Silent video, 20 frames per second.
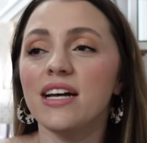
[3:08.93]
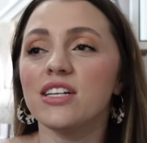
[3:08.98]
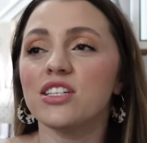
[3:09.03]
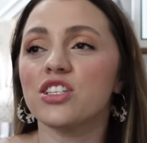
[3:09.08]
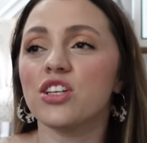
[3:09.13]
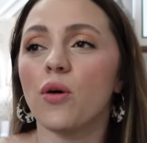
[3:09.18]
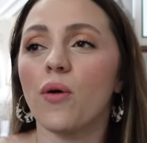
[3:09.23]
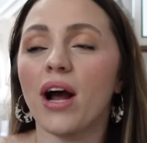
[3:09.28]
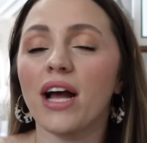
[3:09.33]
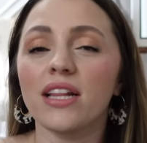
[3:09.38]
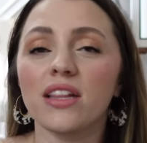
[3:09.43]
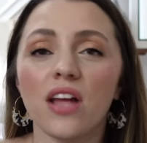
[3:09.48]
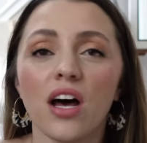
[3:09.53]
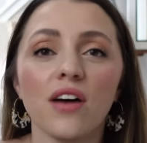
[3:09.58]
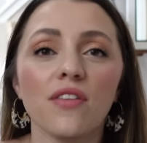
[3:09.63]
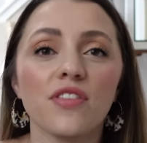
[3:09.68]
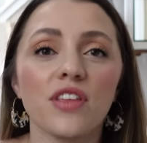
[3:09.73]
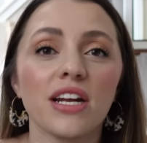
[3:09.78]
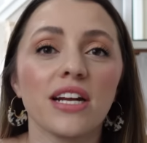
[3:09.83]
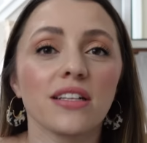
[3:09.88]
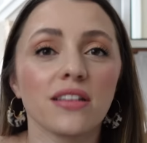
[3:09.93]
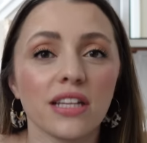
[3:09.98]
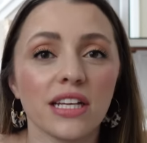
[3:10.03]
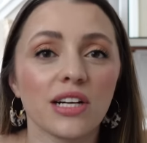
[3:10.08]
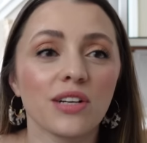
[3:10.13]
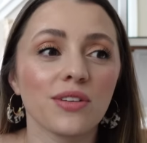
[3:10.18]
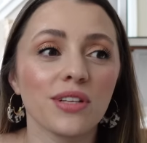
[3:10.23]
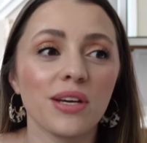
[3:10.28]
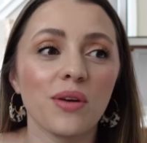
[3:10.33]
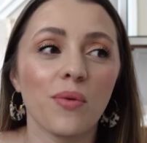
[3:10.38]
So I love that it
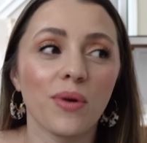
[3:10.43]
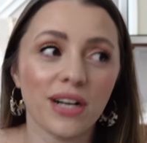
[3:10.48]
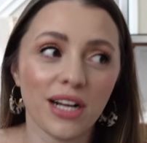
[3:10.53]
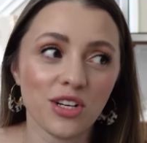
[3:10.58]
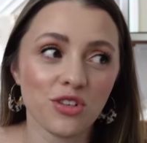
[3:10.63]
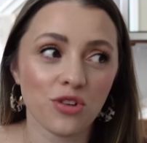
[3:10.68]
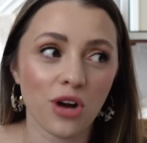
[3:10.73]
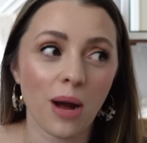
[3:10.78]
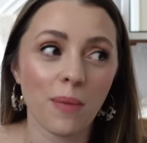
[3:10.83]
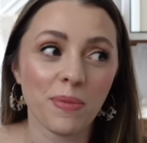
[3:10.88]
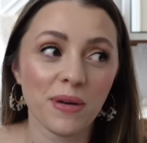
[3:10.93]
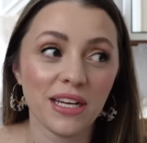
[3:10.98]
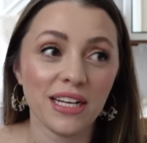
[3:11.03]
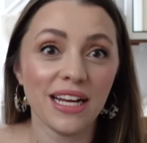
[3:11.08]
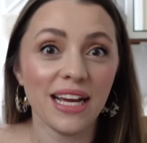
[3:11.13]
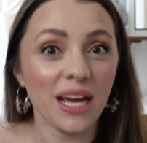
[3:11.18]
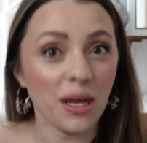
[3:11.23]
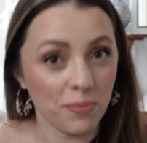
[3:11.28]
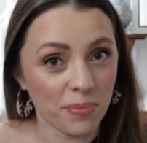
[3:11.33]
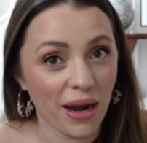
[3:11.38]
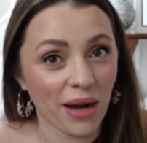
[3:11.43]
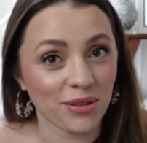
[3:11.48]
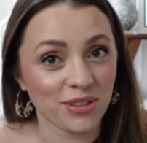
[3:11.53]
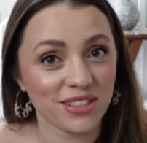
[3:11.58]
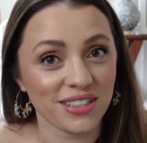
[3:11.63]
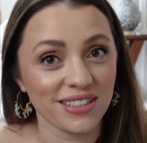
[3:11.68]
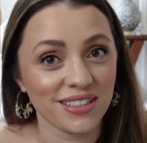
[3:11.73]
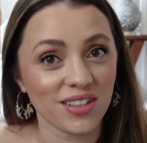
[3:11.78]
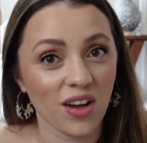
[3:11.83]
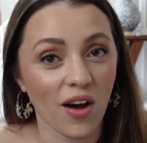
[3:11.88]
literally, when I drop it, it
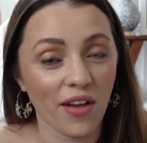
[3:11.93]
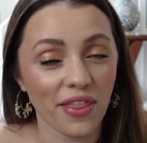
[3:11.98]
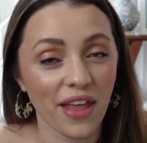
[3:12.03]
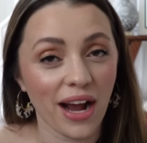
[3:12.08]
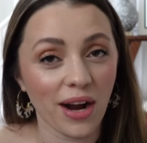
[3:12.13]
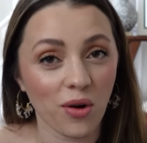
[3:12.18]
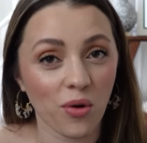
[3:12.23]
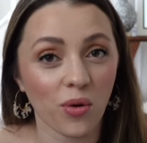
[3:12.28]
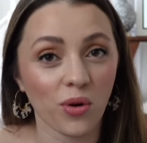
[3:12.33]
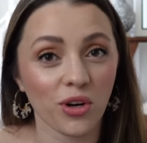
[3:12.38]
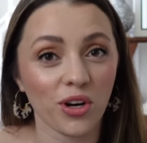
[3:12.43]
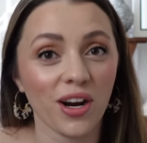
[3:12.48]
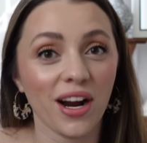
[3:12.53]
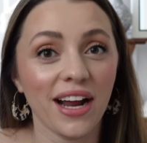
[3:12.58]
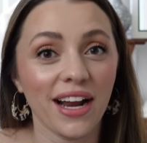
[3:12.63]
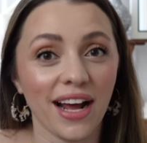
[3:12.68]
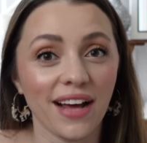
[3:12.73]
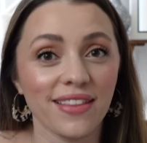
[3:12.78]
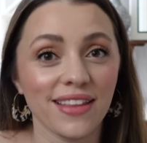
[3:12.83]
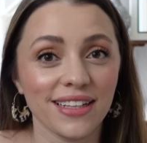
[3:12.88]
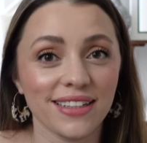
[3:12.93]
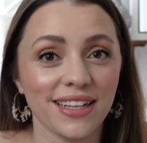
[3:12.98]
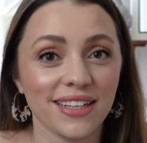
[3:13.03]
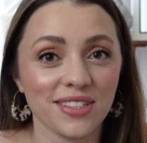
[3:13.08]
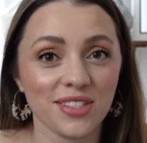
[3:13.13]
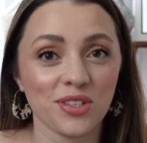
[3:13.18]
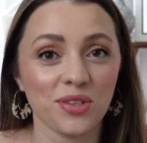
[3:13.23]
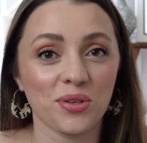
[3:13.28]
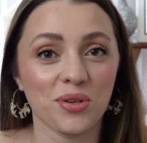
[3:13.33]
bounces on that corner, and I think that's so